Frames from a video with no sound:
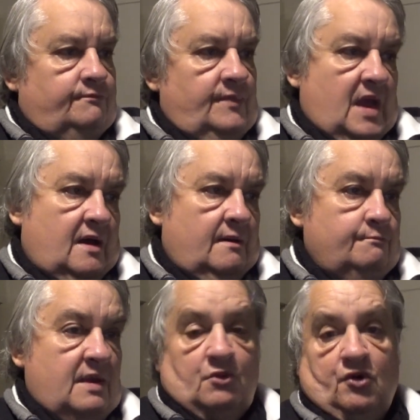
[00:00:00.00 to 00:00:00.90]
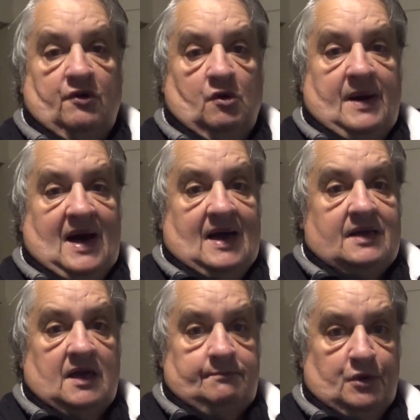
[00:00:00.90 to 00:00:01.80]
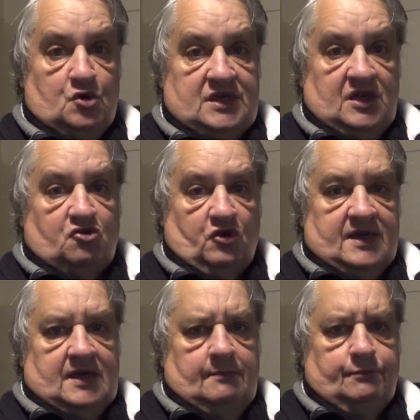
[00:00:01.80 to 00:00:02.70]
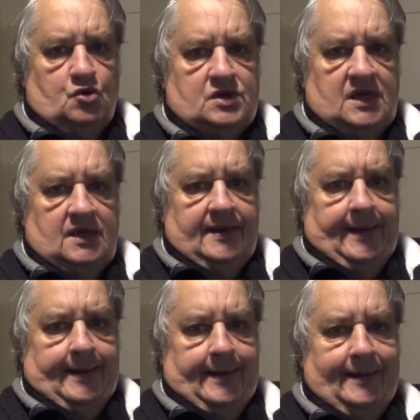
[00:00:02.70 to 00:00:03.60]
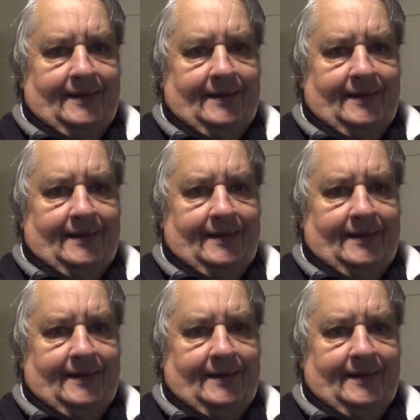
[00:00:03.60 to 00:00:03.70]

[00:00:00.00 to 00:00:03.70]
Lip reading: Memorial Park at Boozy Creek. Boozy, yeah.